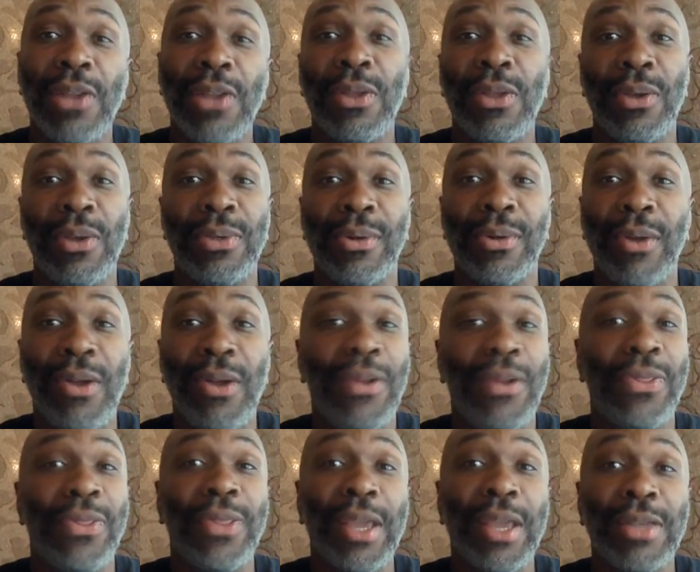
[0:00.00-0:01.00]
Those are
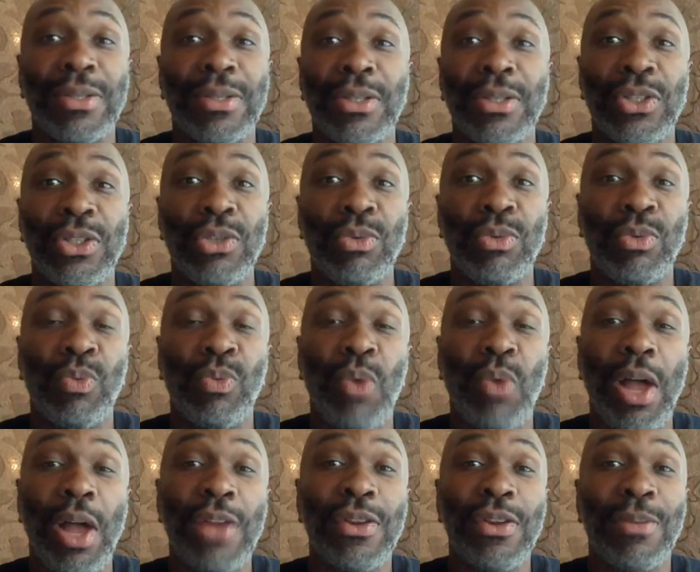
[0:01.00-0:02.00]
all things that you would
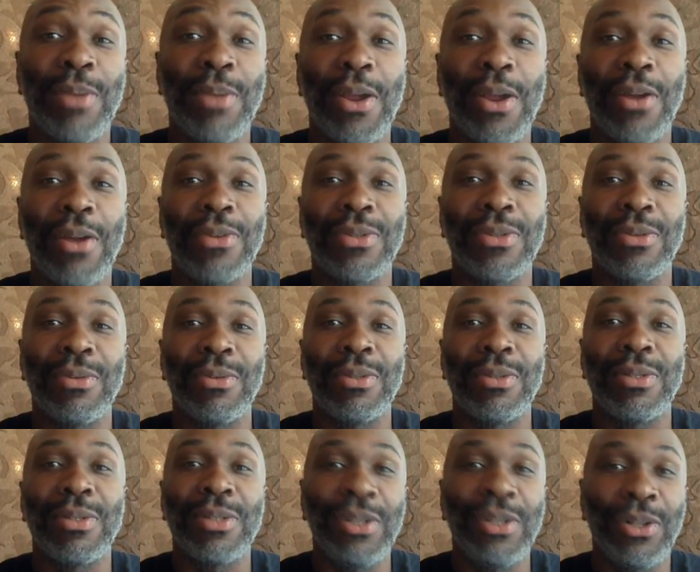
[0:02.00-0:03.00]
want your parents to
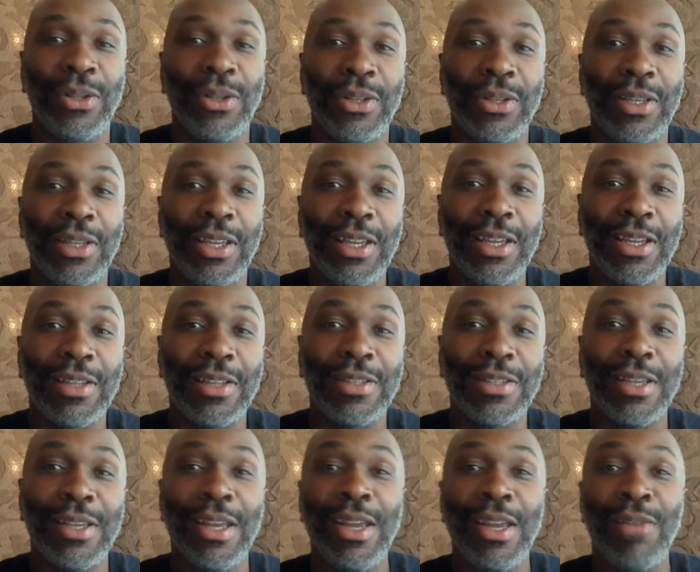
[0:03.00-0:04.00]
instill in kids,
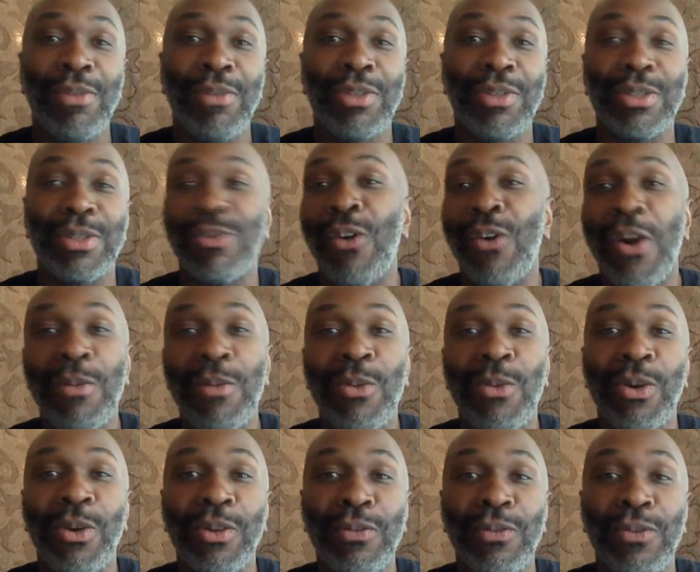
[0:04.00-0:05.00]
which is far
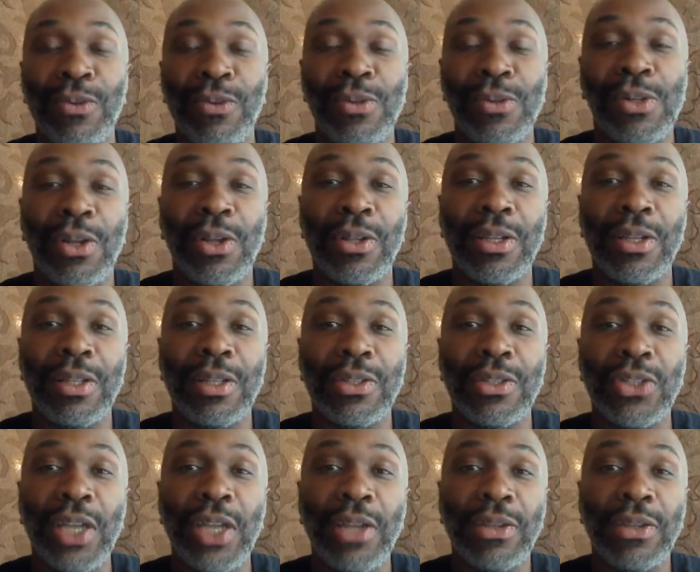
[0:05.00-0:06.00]
more than food, clothing, and
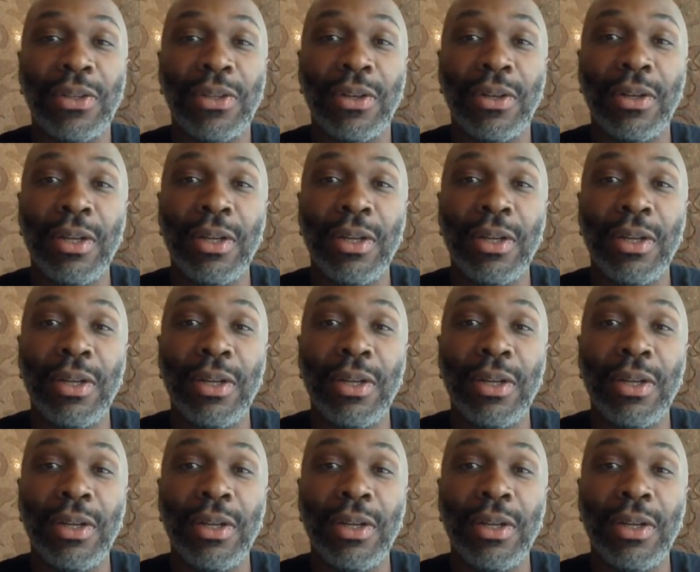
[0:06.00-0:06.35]
shelter.